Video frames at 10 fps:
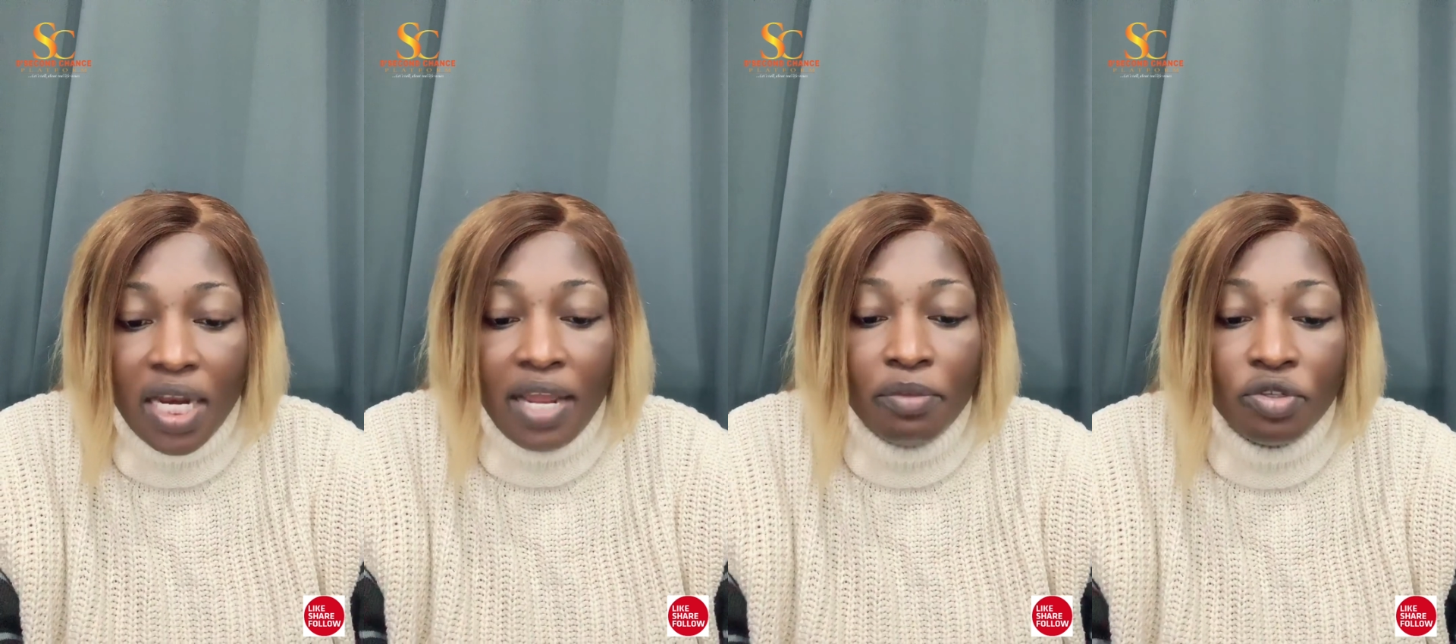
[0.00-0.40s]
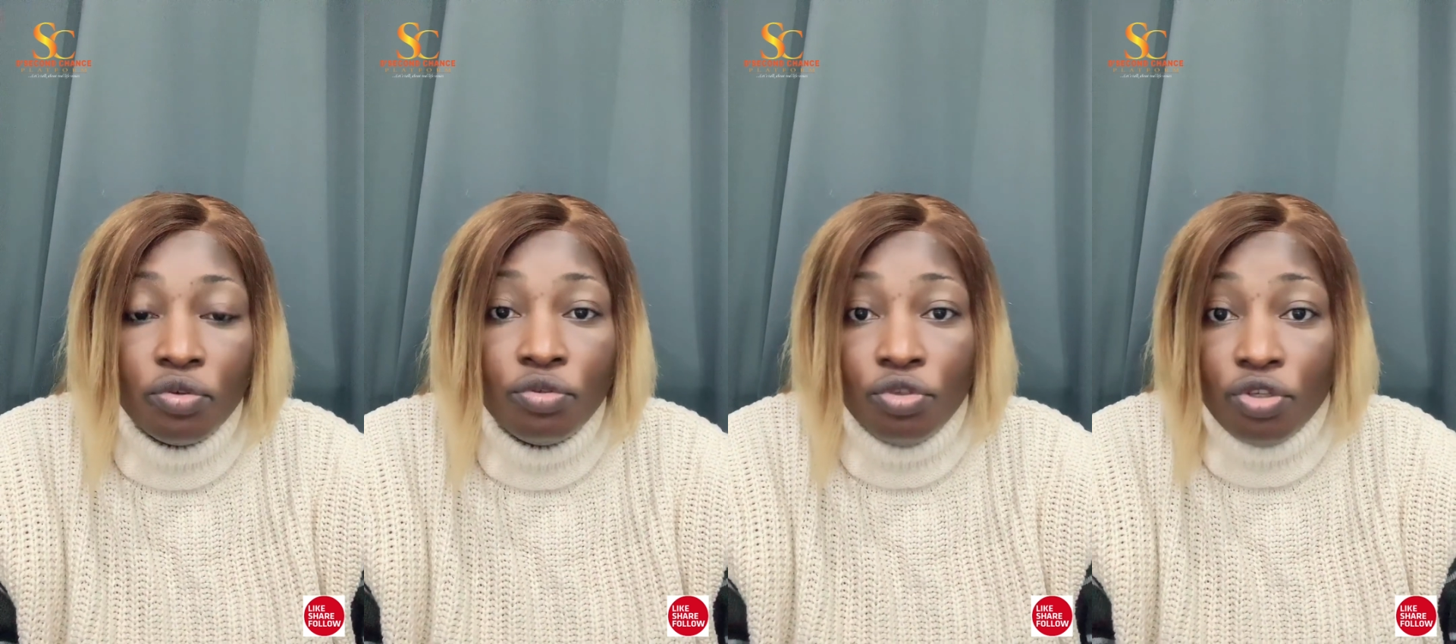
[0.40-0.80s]
that I
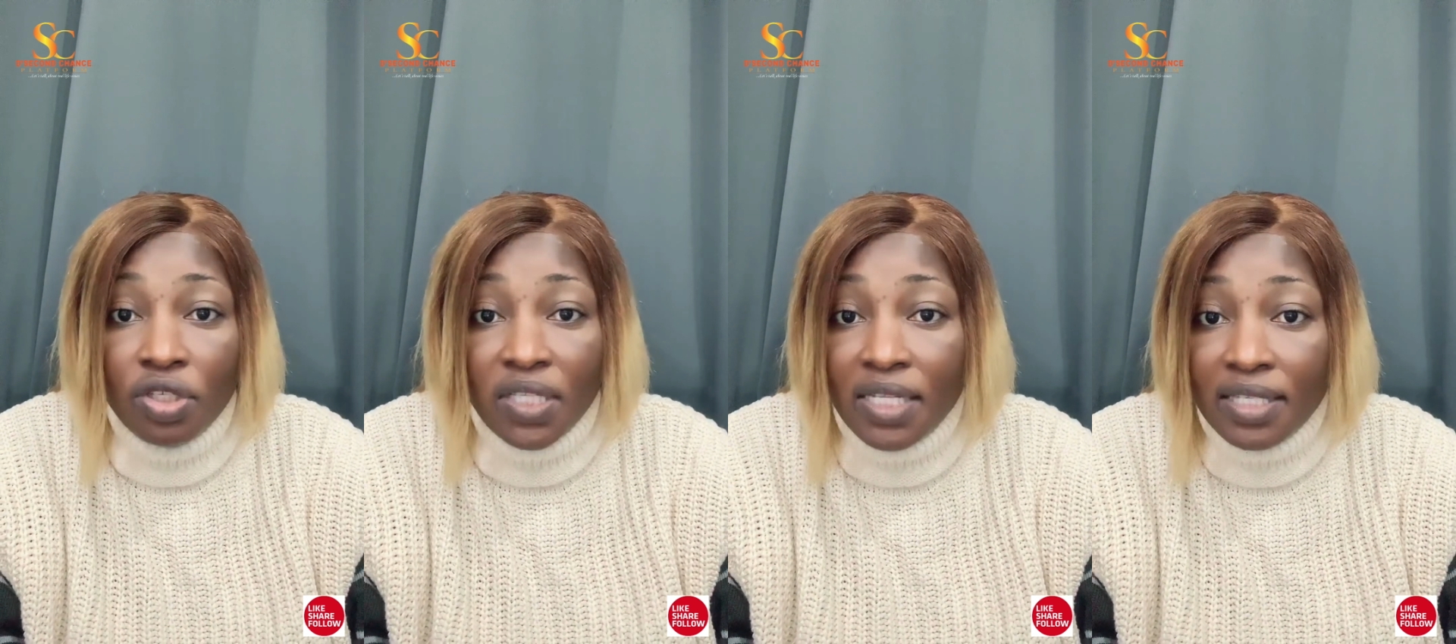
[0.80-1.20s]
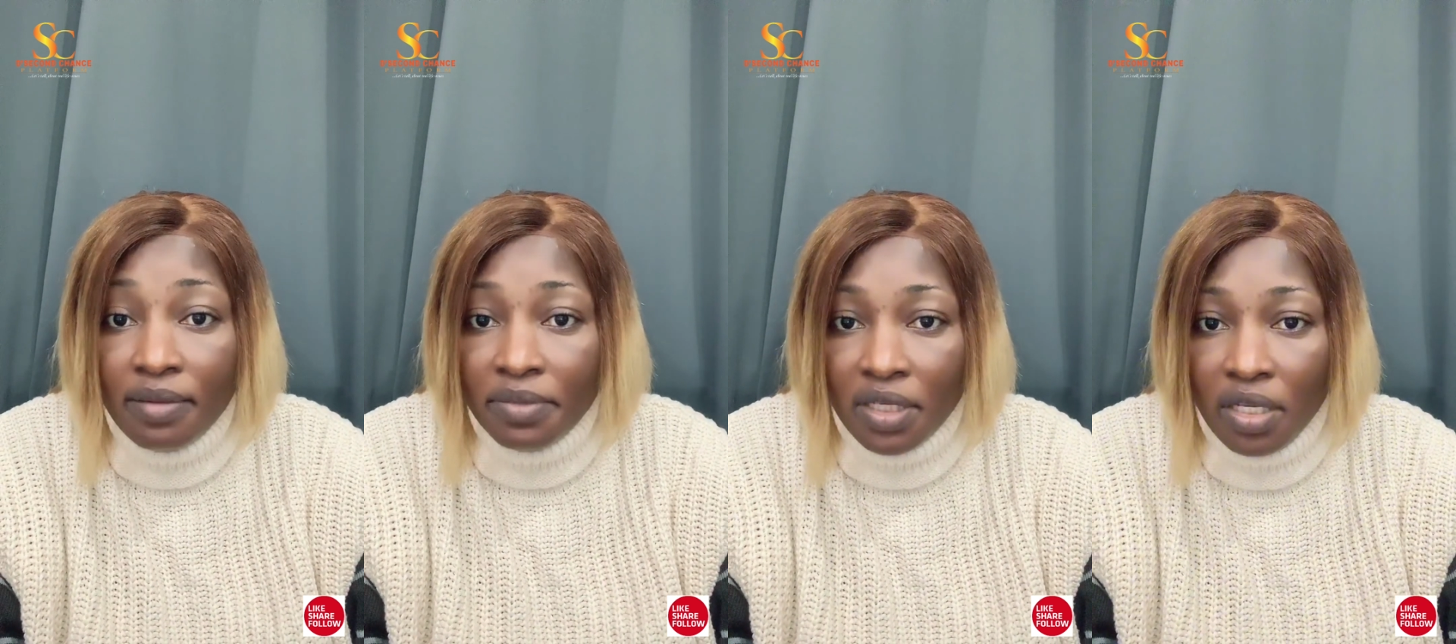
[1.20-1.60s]
must go to church 10
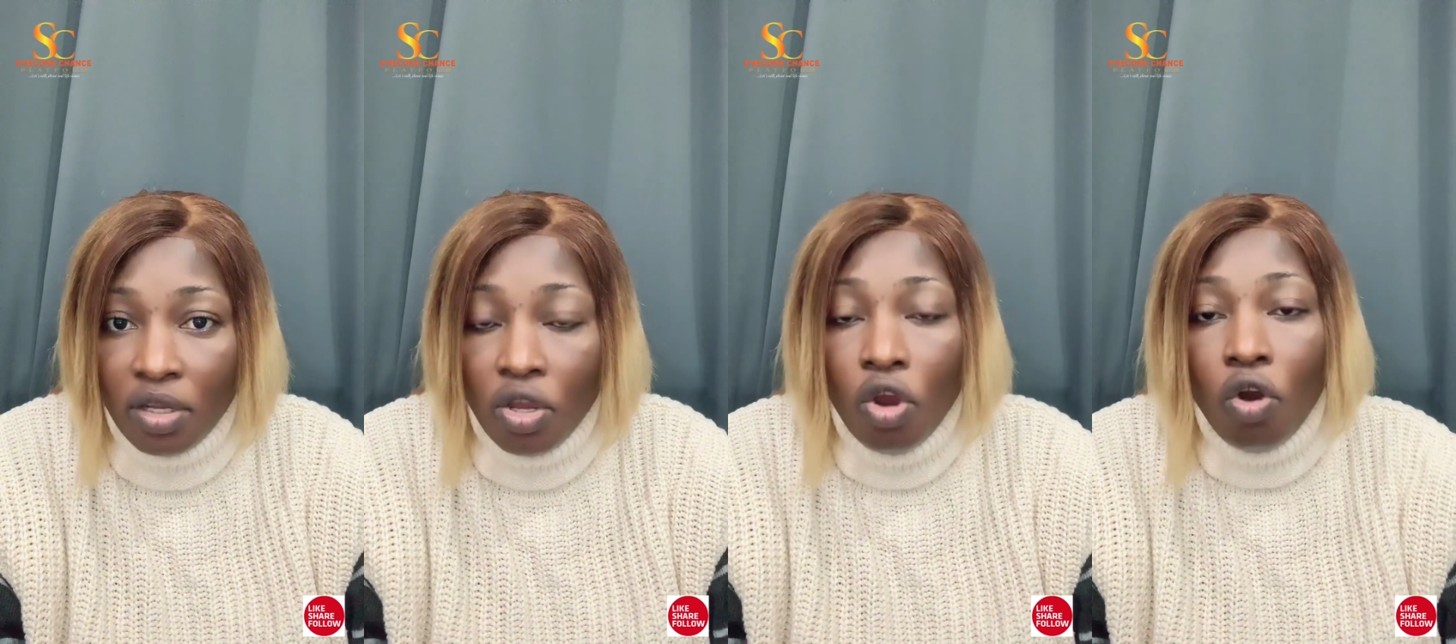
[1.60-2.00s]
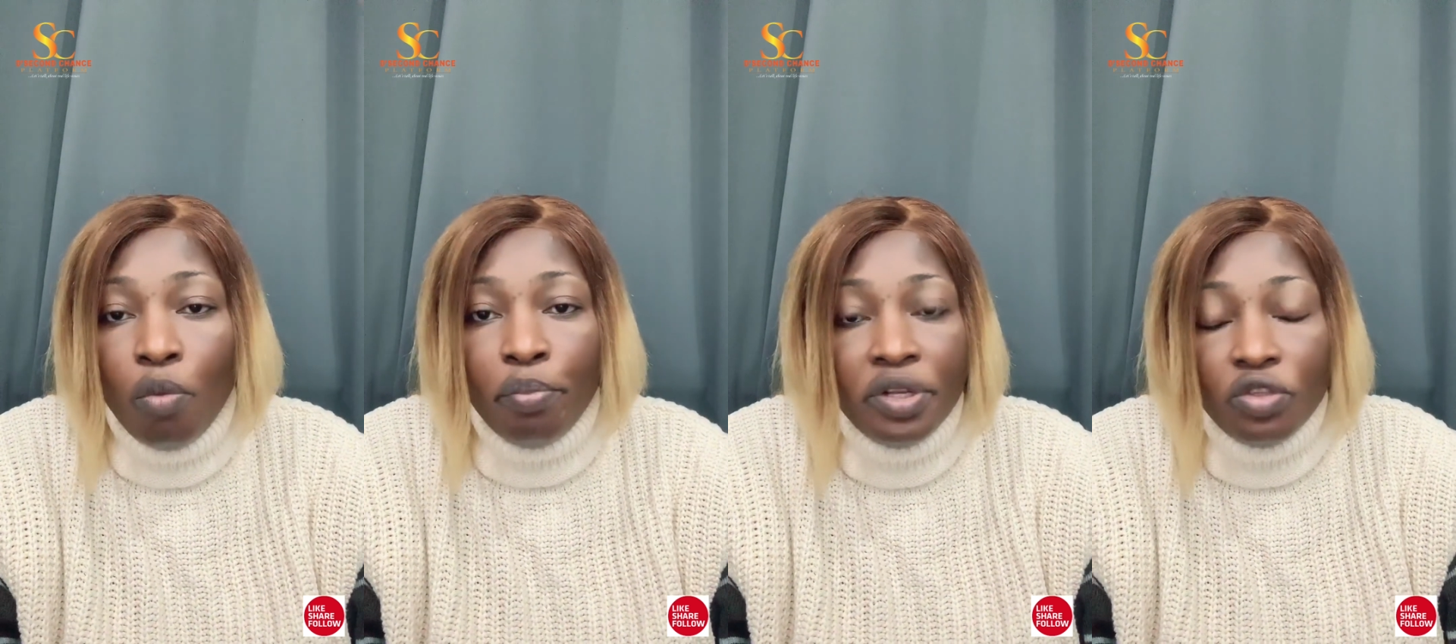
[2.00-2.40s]
times a day
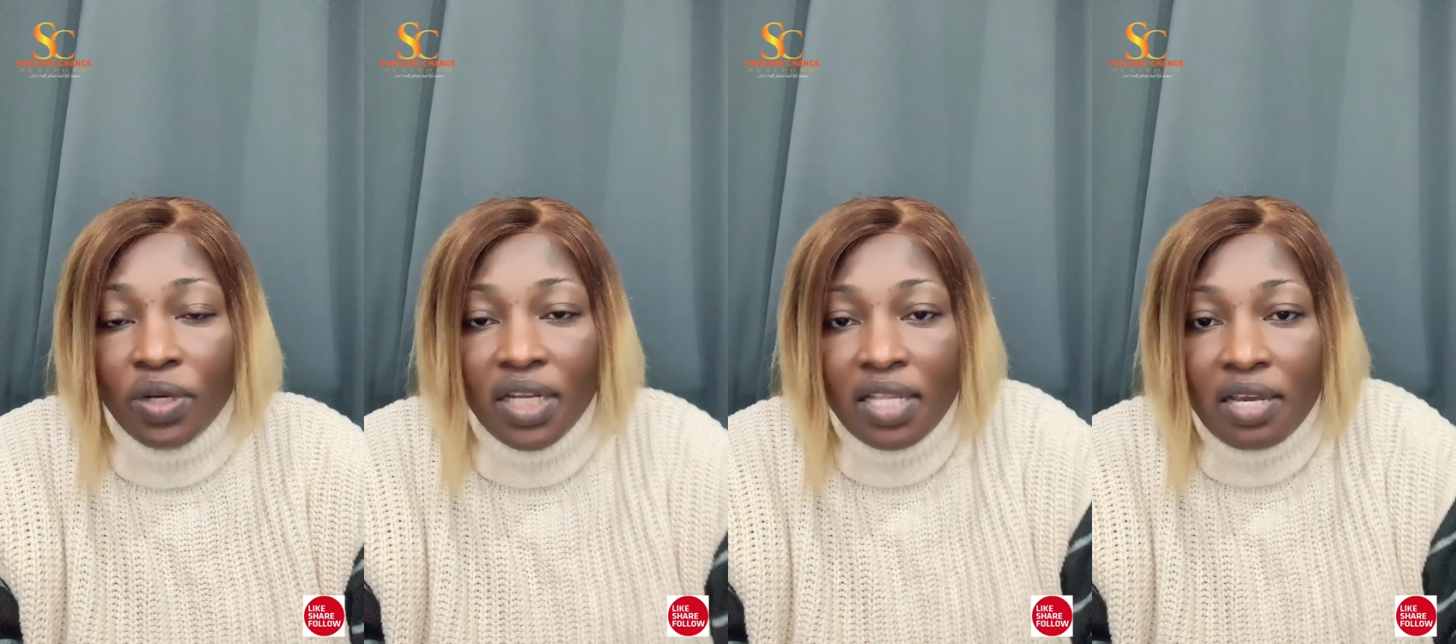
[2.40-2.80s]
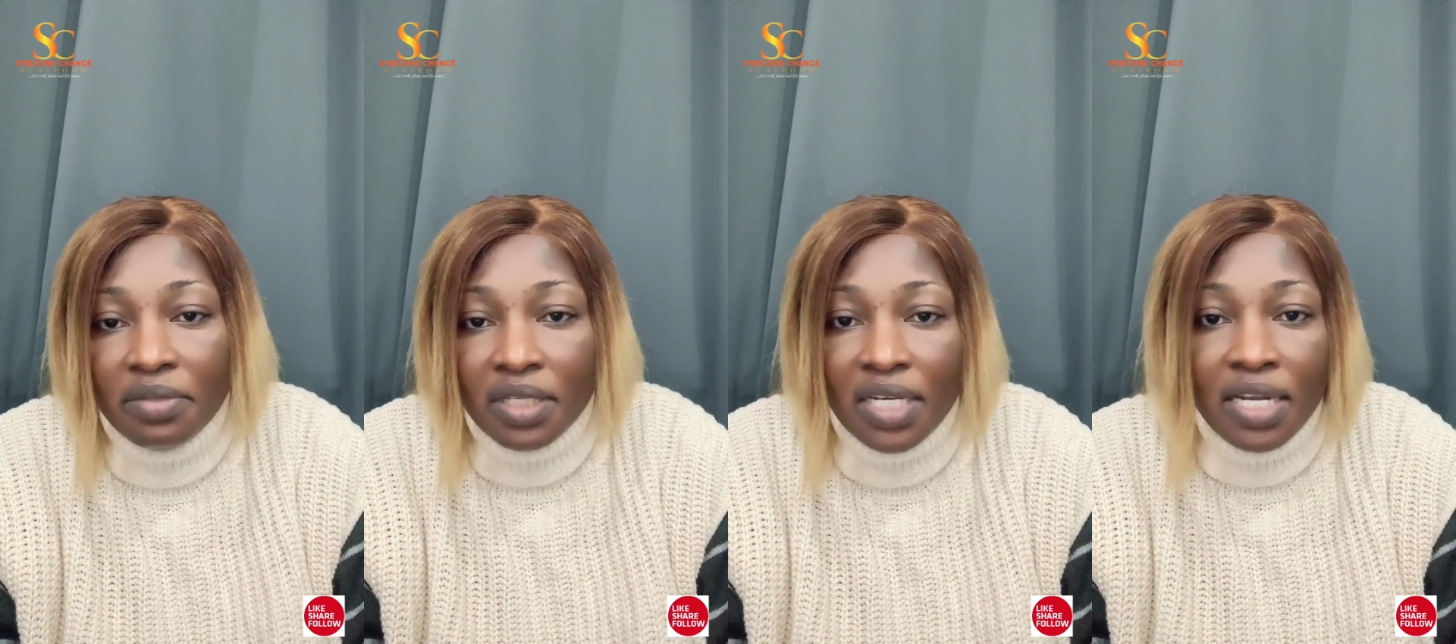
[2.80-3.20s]
or pray 20
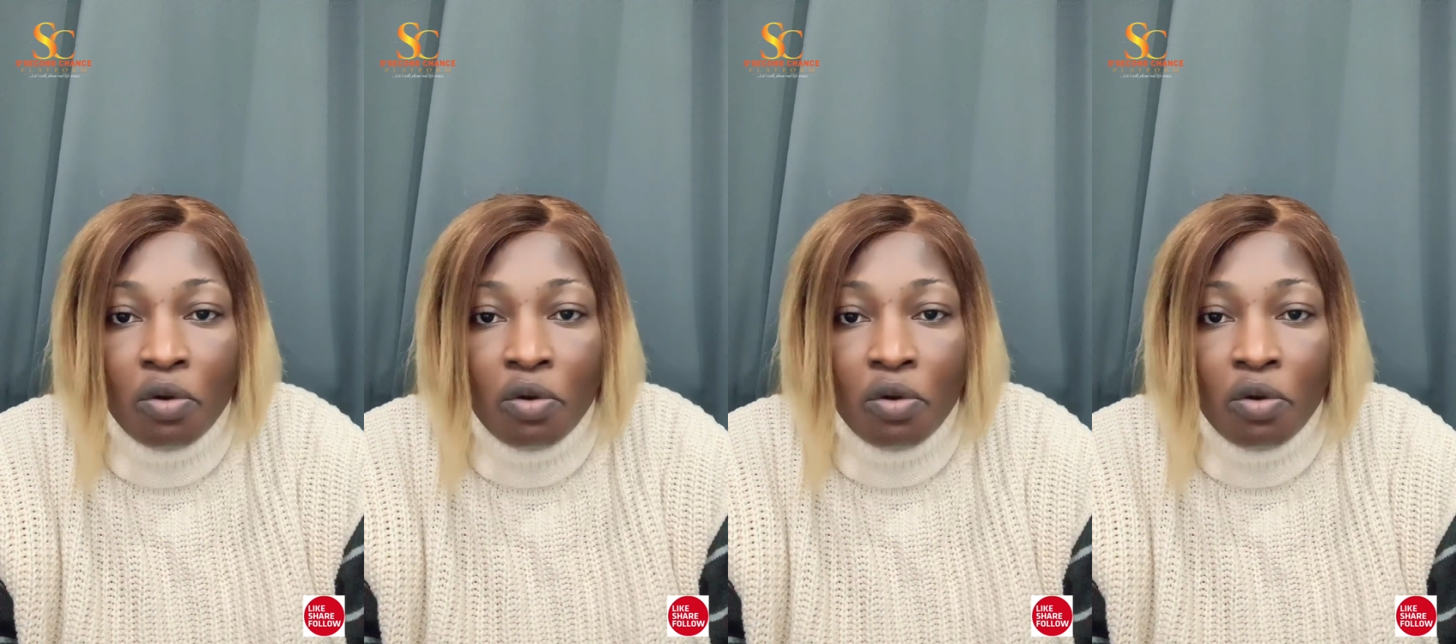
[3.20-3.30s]
times a day.